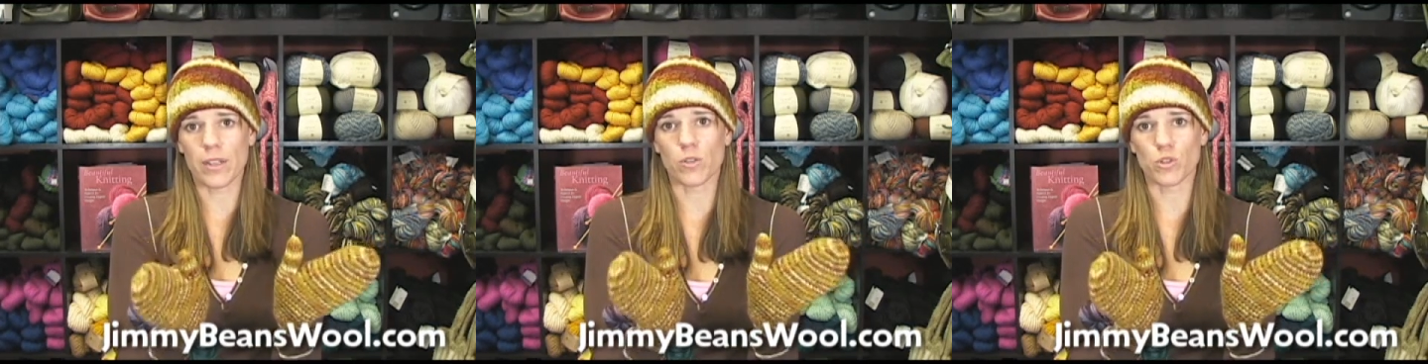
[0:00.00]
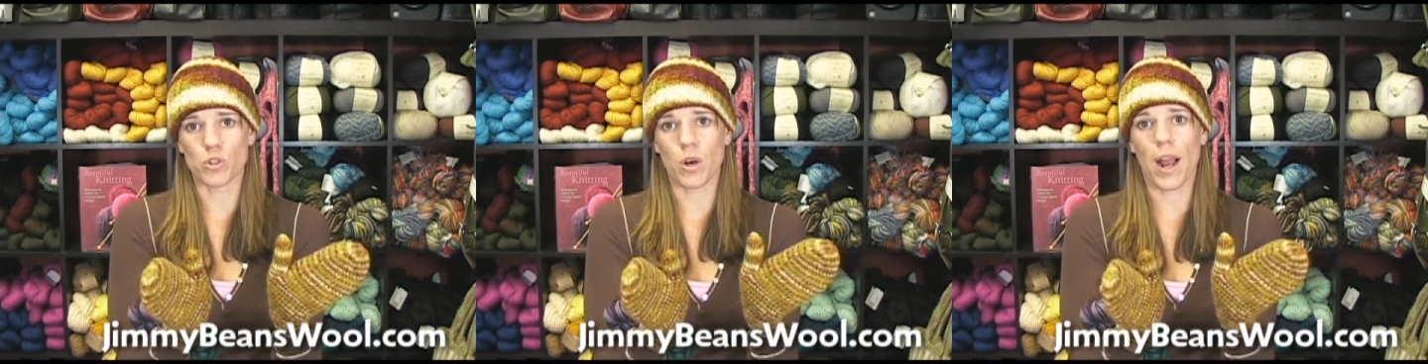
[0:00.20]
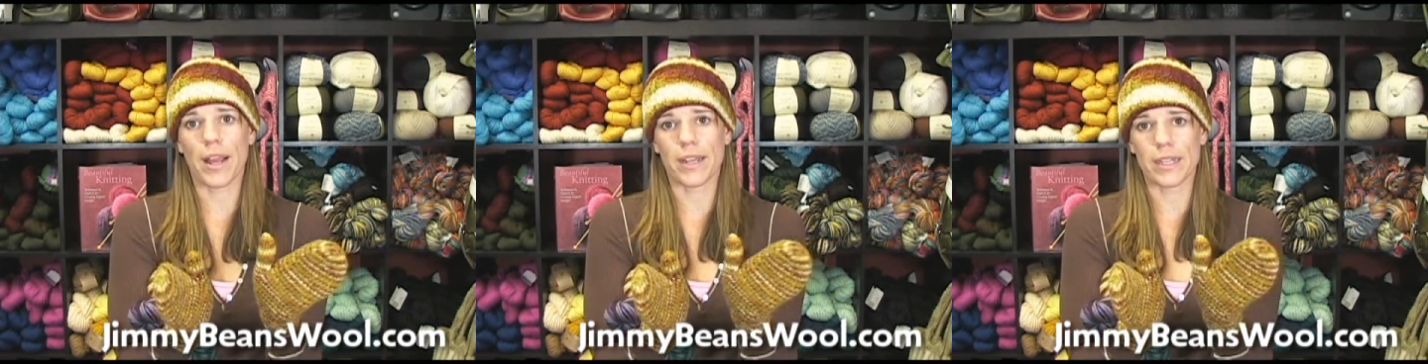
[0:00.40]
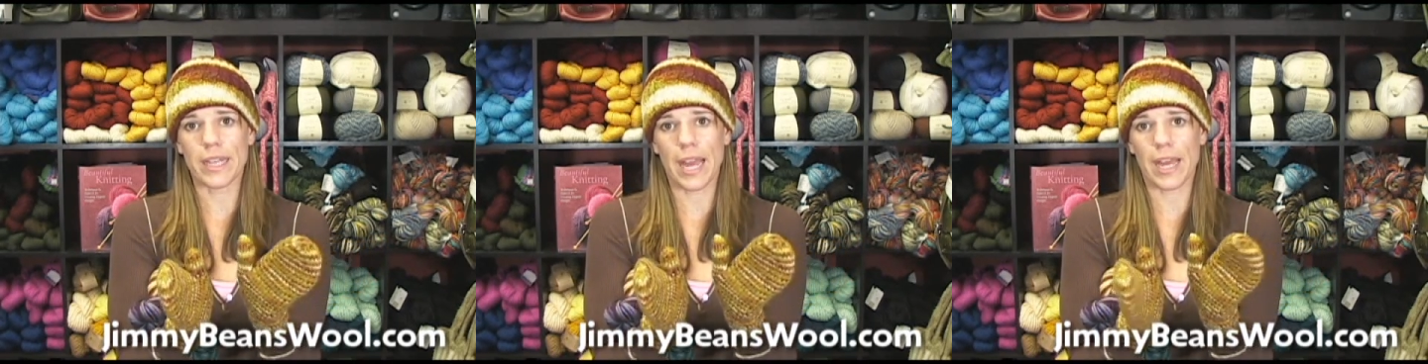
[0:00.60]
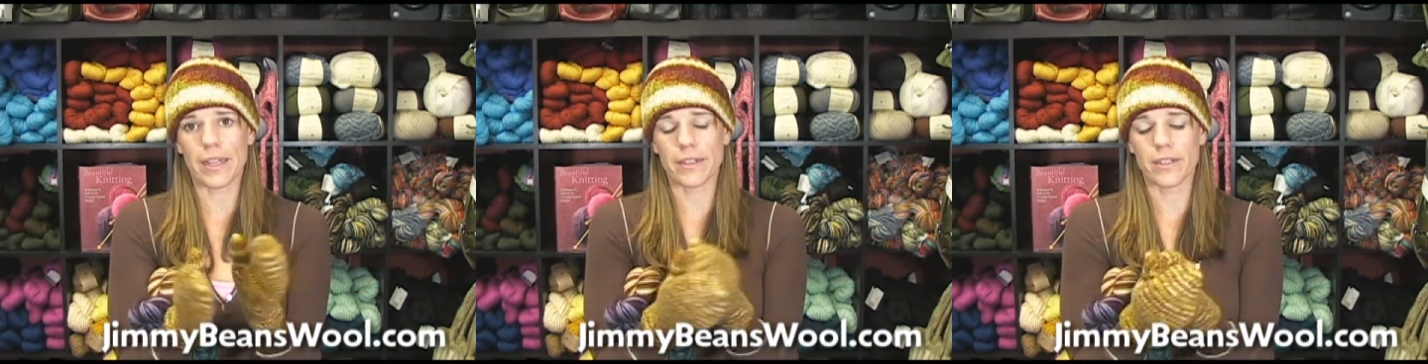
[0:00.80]
it'll dry
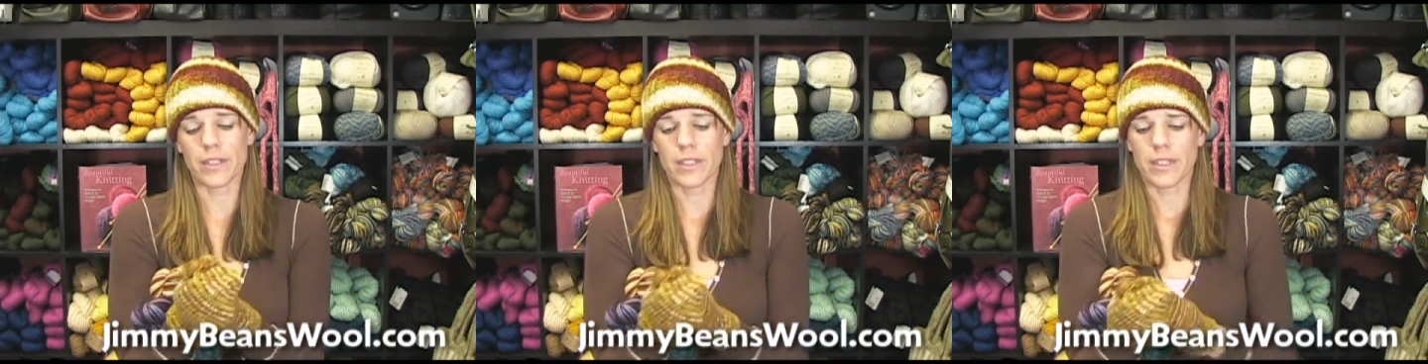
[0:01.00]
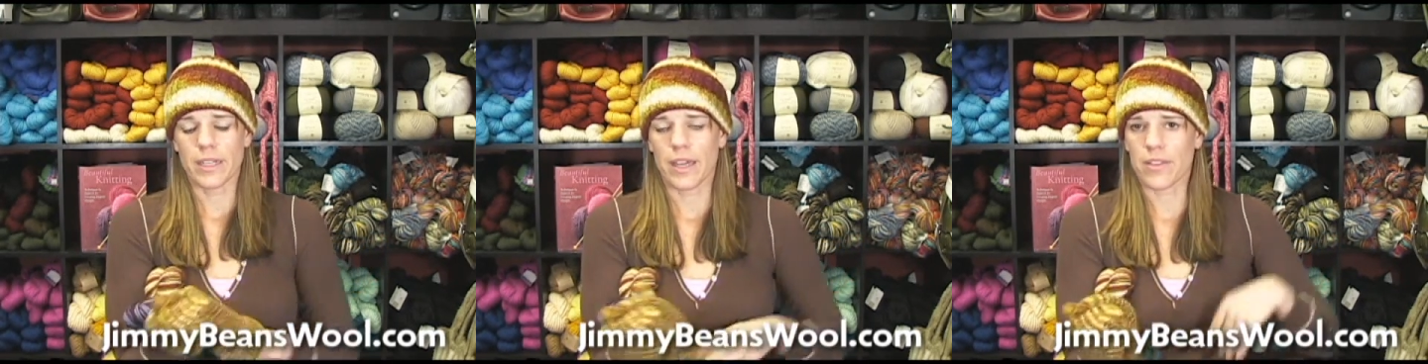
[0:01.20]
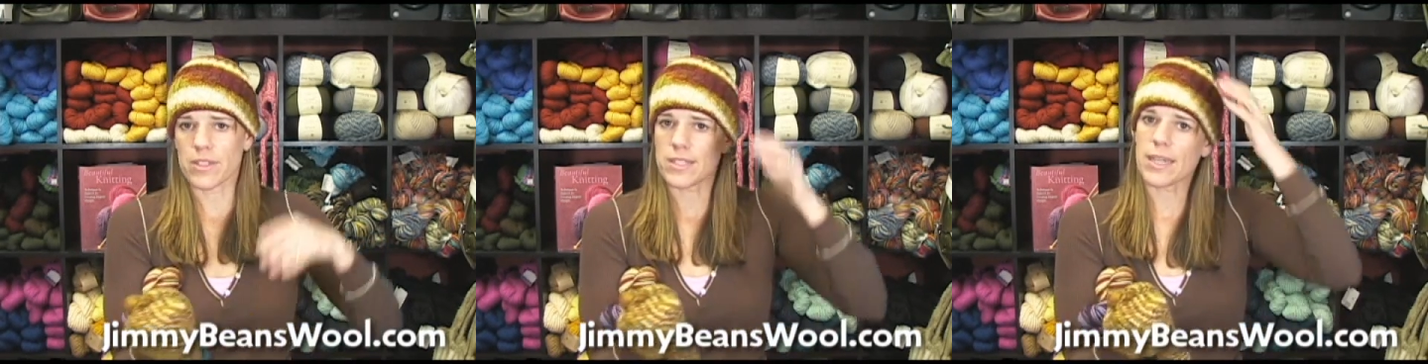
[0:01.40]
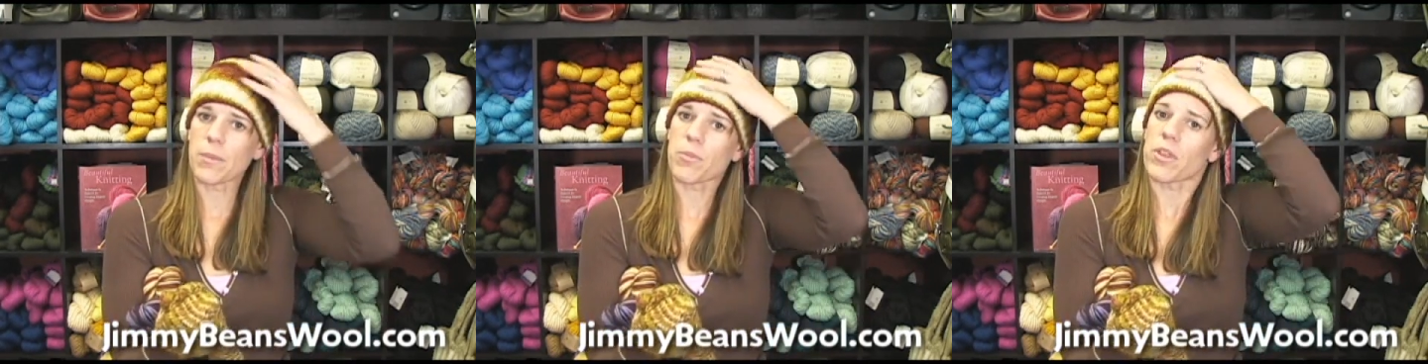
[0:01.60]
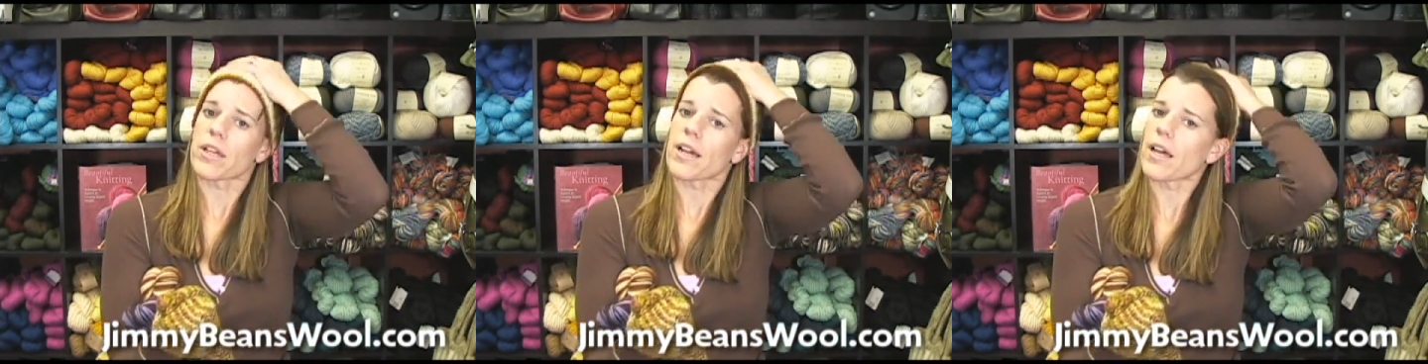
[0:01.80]
again. And the
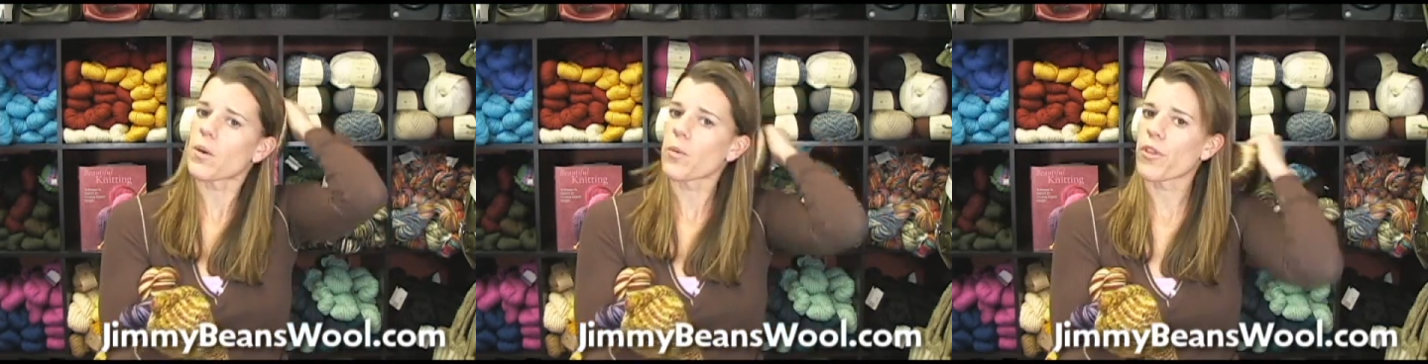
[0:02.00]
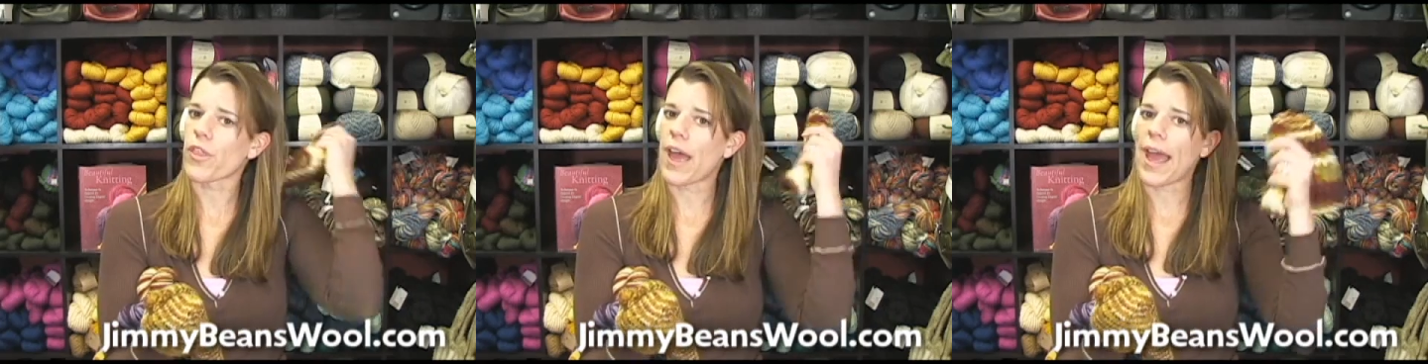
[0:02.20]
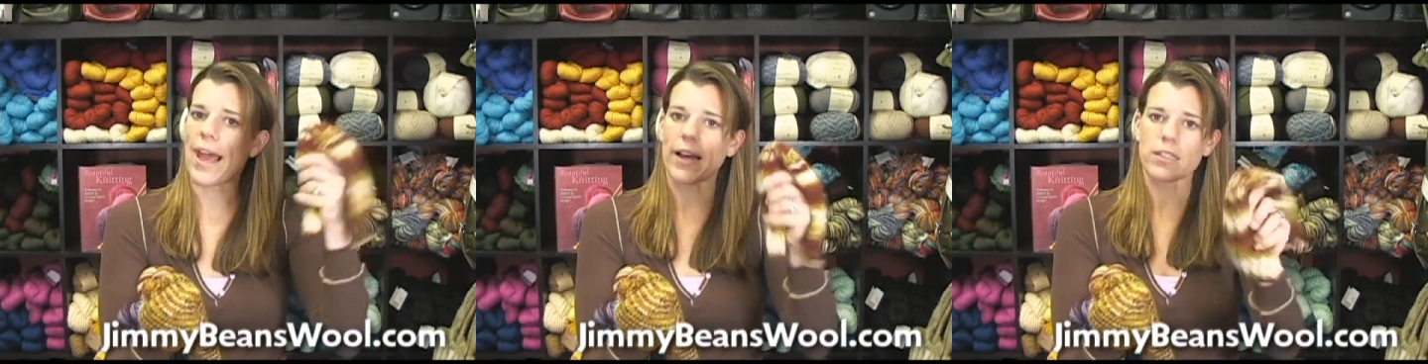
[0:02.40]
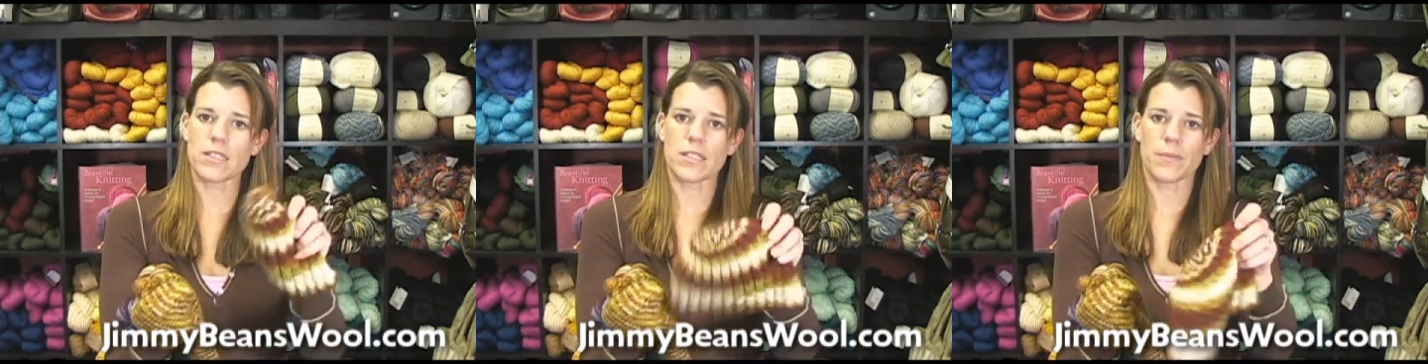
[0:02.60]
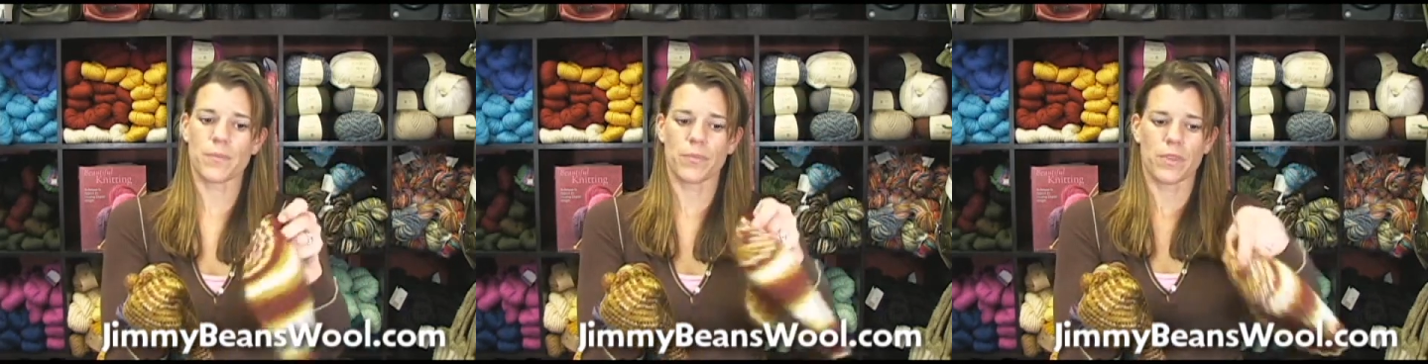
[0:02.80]
same thing kind of with the
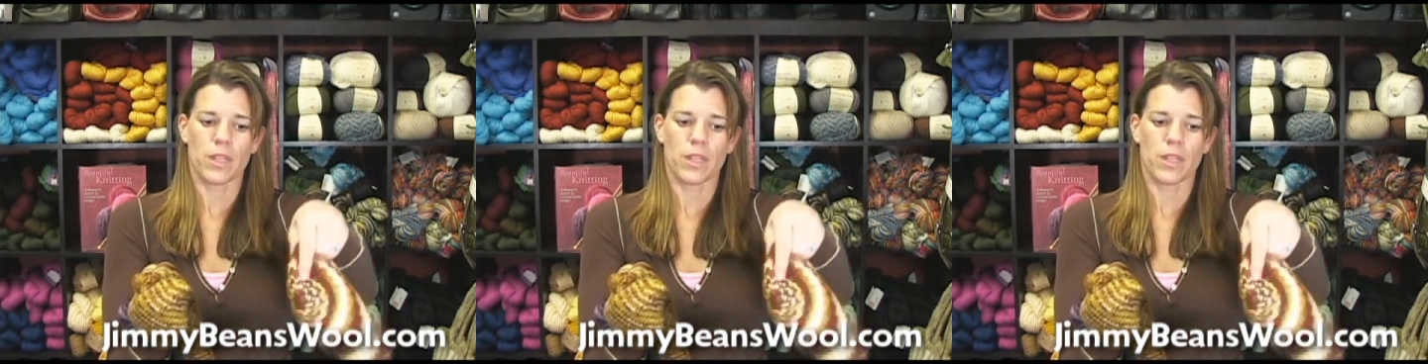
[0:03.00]
hats.